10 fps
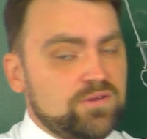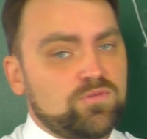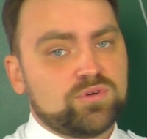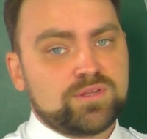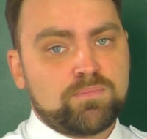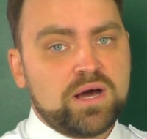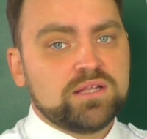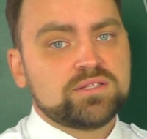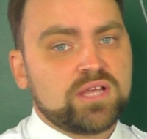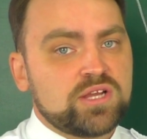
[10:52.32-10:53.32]
For the
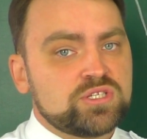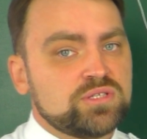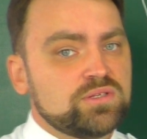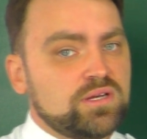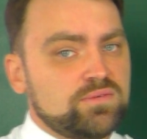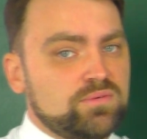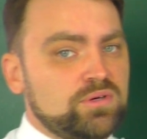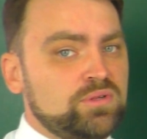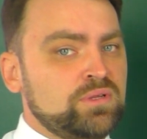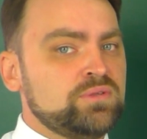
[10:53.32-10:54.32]
pilot action,
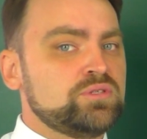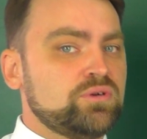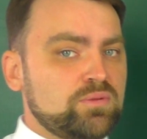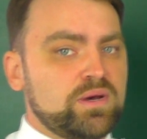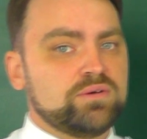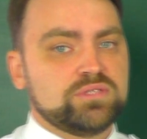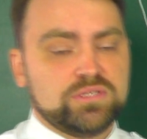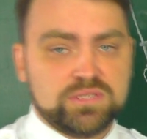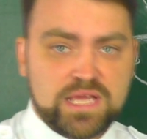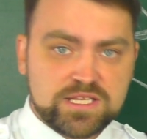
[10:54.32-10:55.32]
we'll talk about
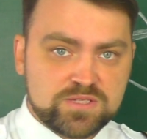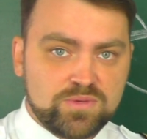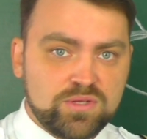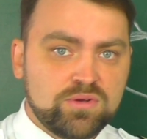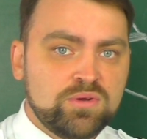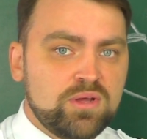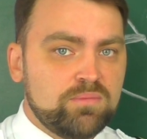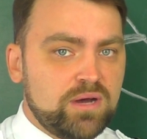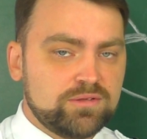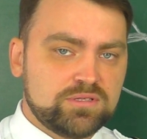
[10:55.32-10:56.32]
in next video
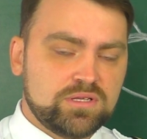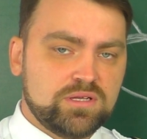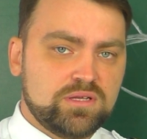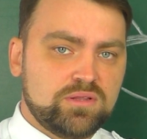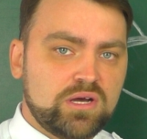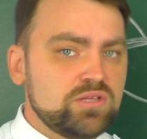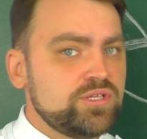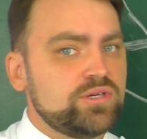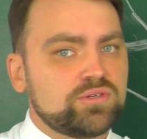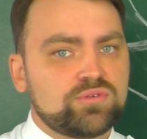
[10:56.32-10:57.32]
about Lion
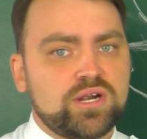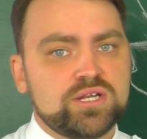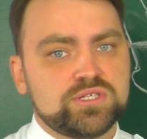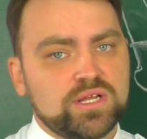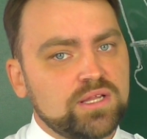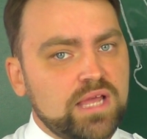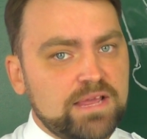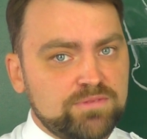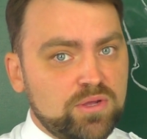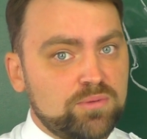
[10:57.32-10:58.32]
Air crash and
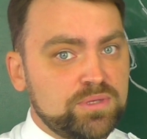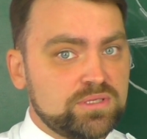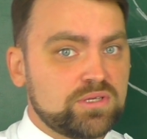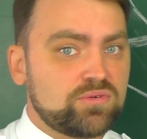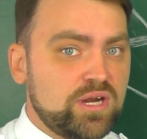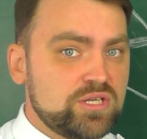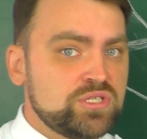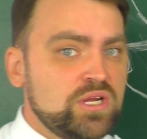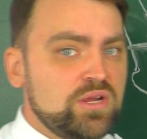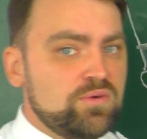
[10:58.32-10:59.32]
FA Open
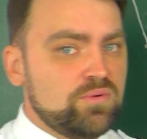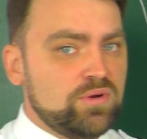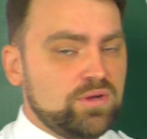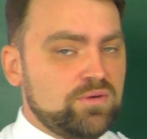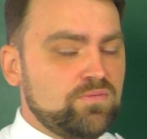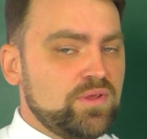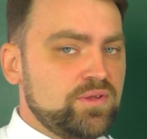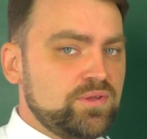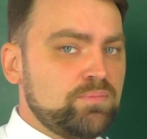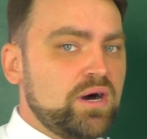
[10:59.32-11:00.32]
crash,
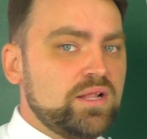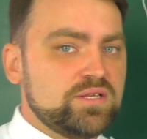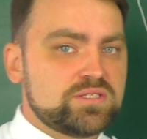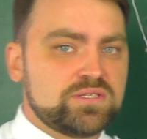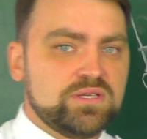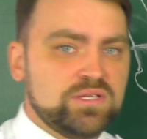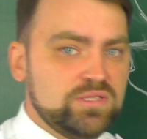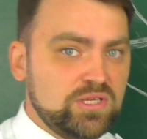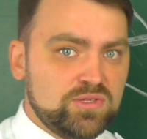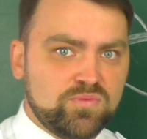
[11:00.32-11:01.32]
whether the pilots did